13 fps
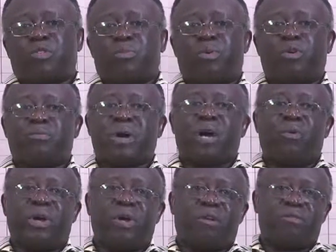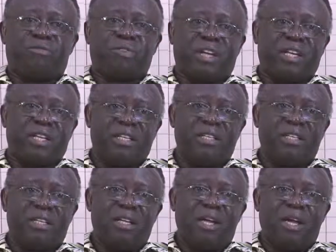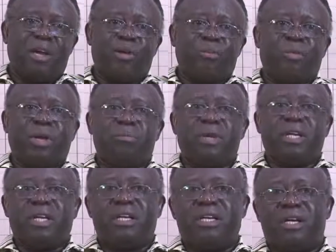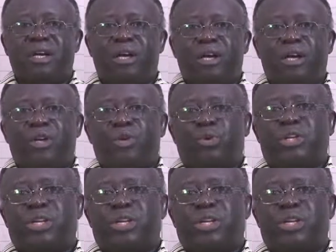support by way of funding. Maybe you